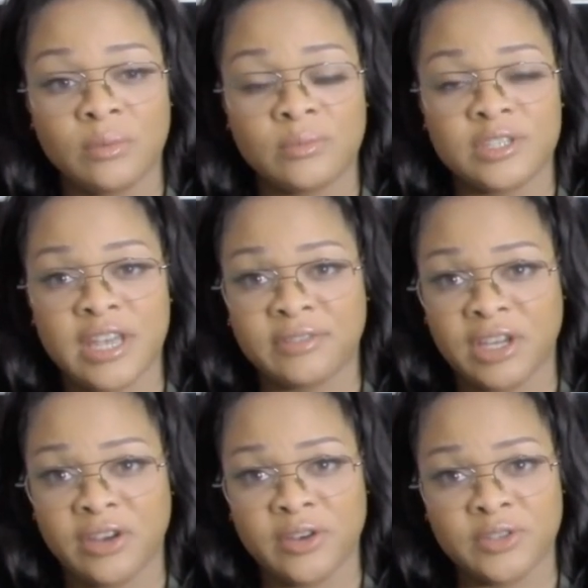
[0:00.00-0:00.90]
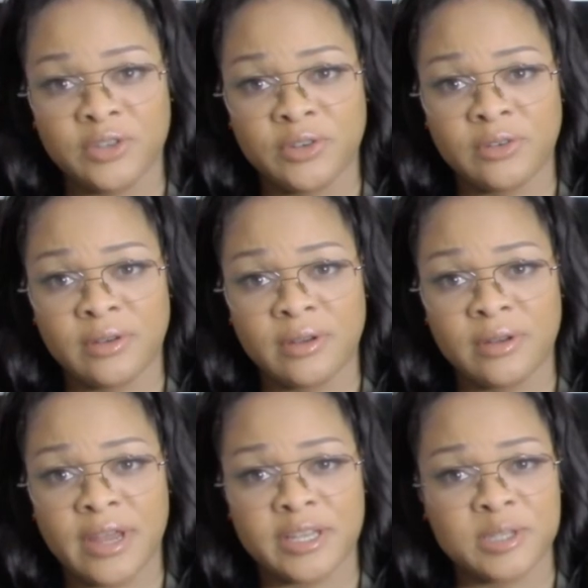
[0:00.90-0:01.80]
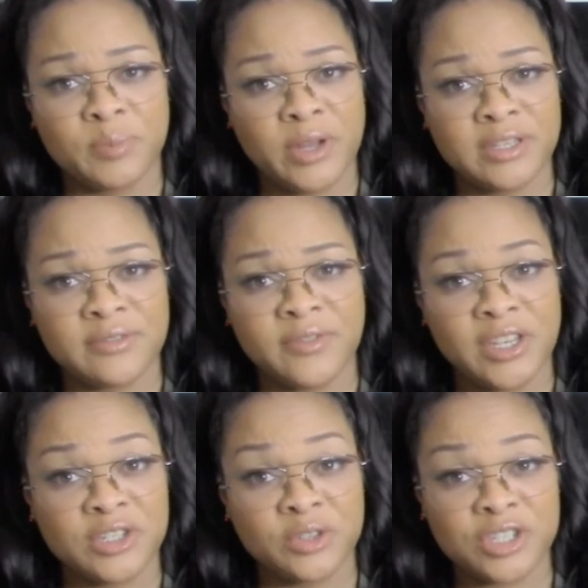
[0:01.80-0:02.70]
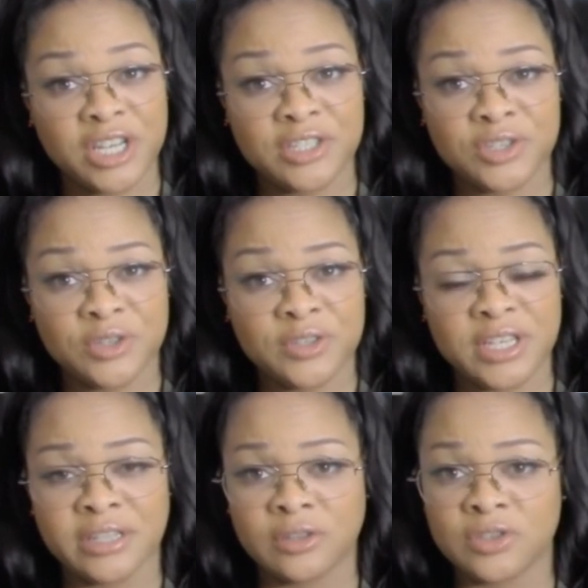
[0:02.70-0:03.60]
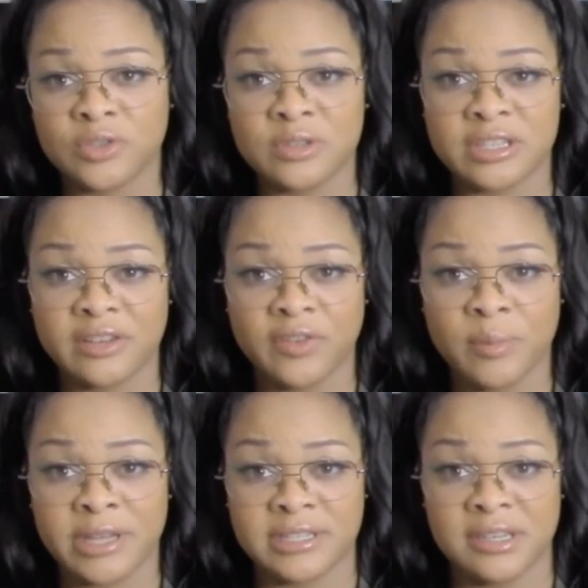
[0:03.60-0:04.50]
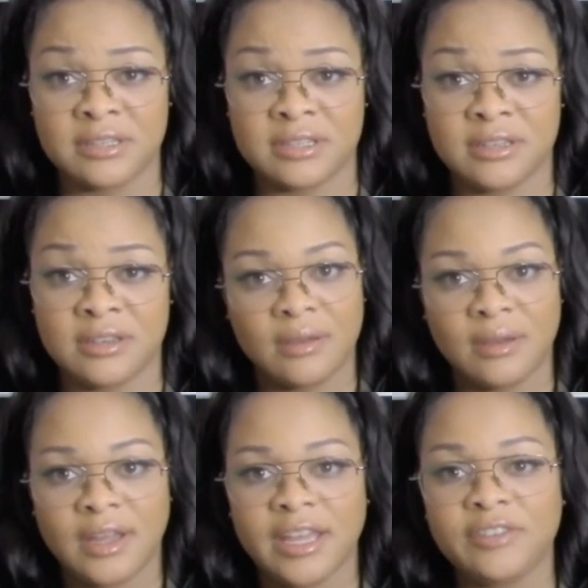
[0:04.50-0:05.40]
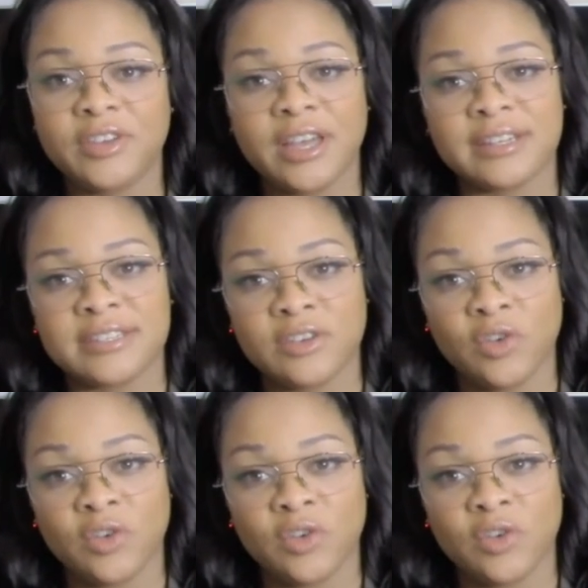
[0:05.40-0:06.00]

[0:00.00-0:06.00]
to have the character express facial gestures, it looked too slick for my taste. If you got to see